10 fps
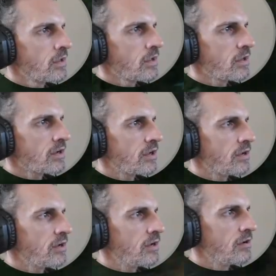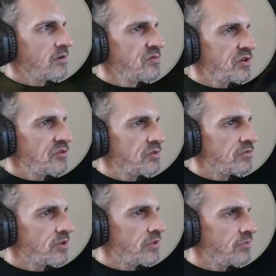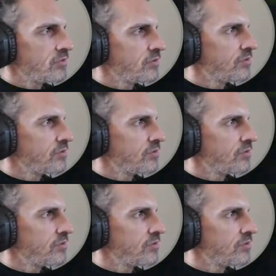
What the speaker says: Get on face to face.